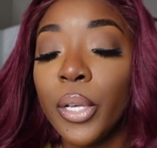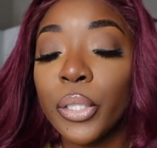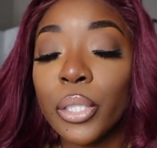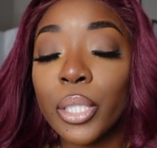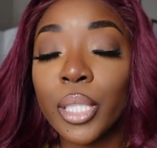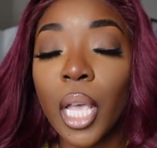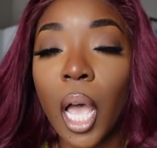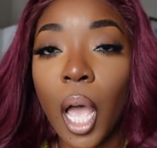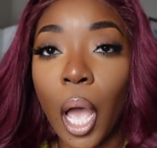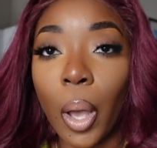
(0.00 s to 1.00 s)

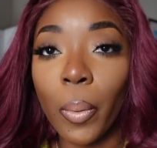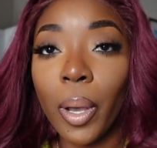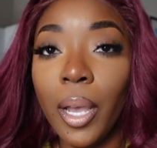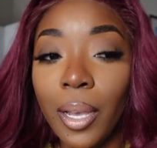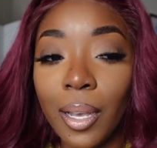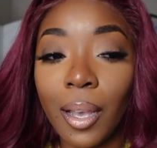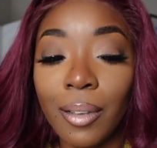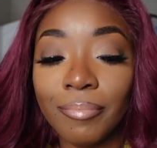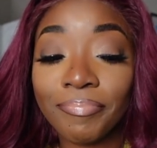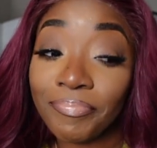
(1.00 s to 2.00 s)

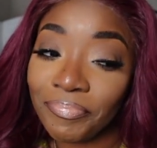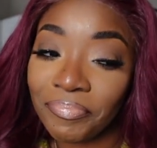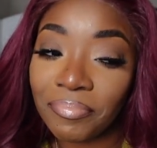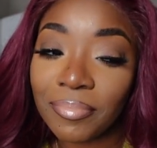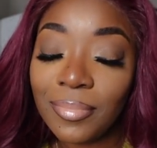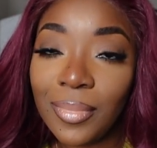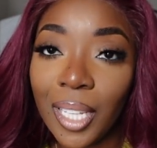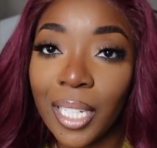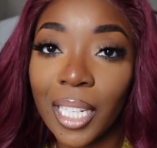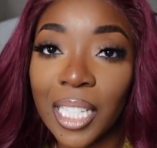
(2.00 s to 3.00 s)
So...
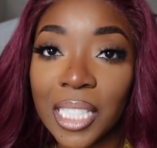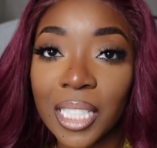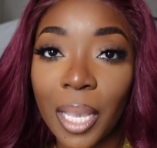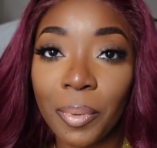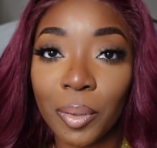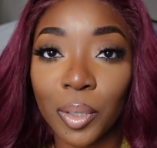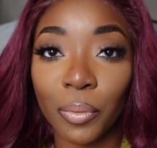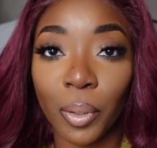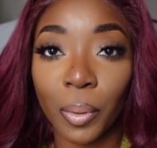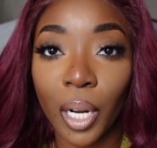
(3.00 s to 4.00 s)
Needless to say, when I was on
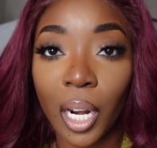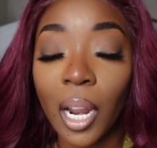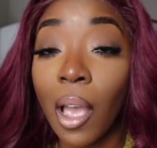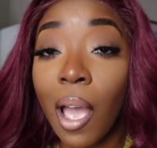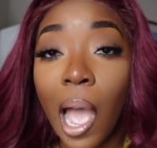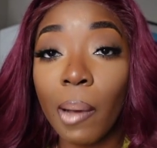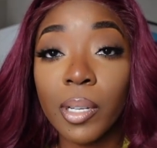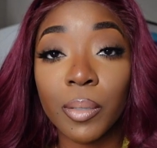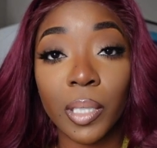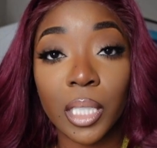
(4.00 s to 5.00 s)
the phone with her, I
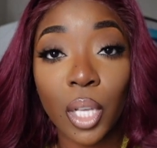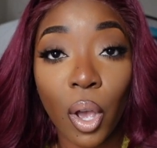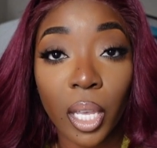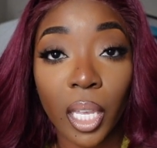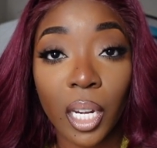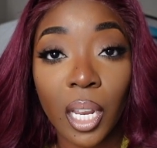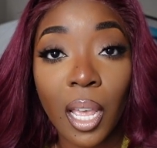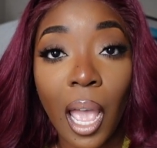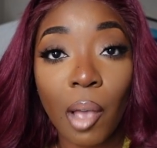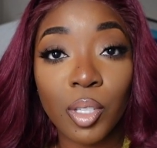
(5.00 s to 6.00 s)
wasn't really talking.
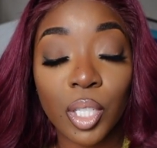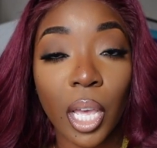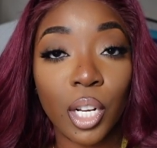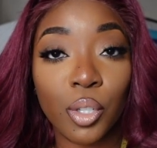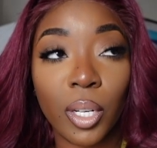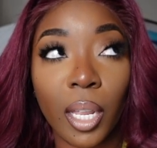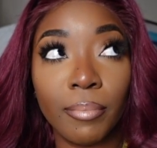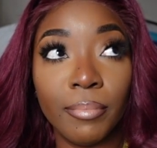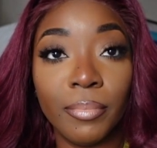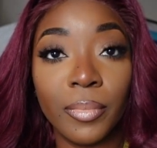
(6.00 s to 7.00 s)
I was just kind of sure, like,
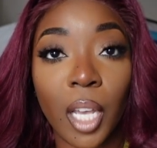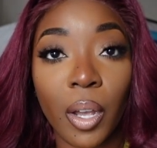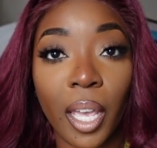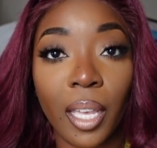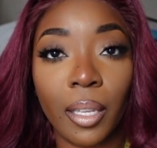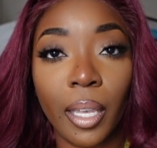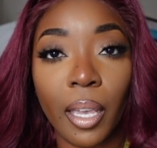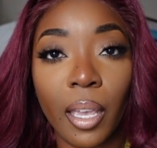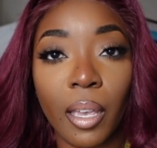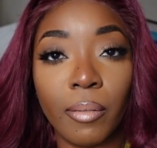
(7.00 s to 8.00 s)
okay,
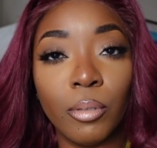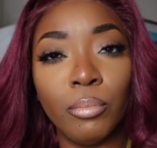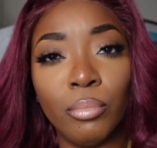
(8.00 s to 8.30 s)
yeah, And